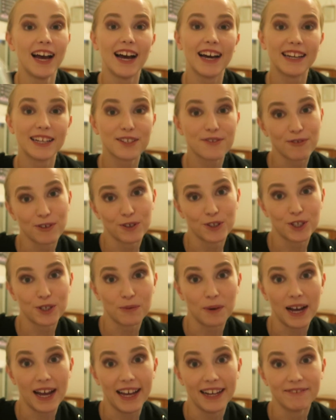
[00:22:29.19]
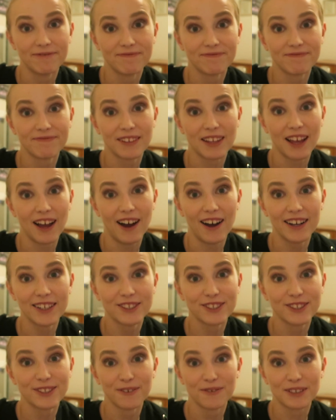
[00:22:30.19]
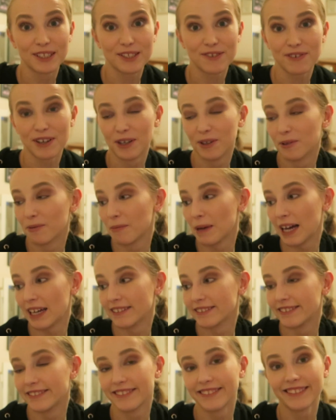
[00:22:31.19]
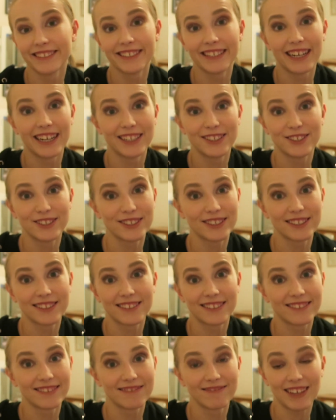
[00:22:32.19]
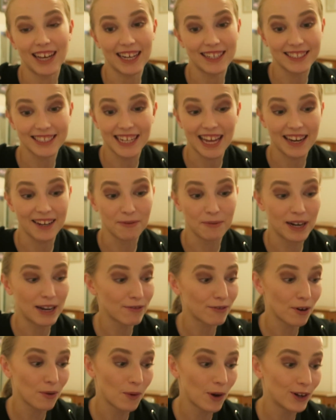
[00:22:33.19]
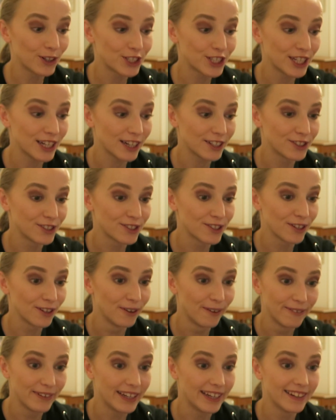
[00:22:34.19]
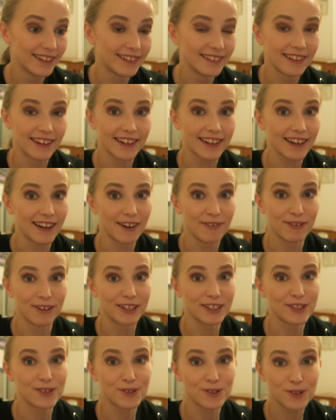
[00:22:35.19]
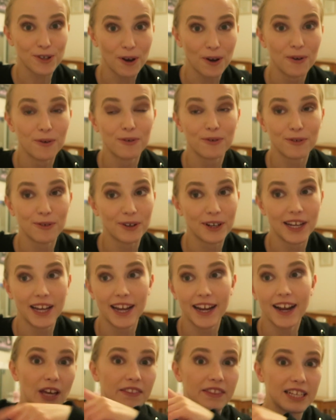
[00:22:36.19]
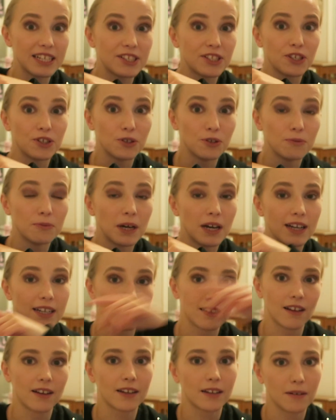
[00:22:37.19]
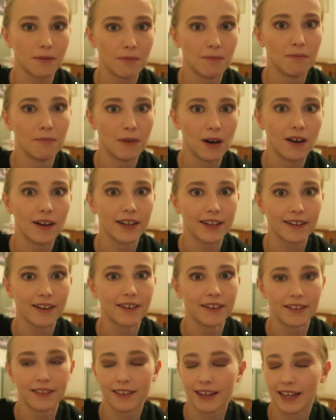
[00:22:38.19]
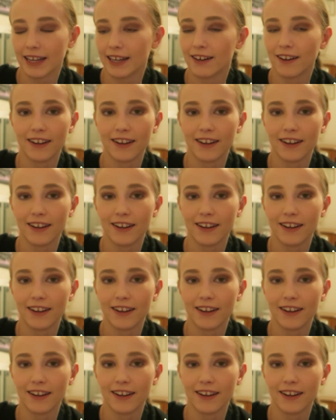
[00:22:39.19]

And it's Flushed Away. I just love this film, and I just had to get it. Whenever I watch it, I just love it. Like, I find it so funny. Like, this humour is like my kind of thing.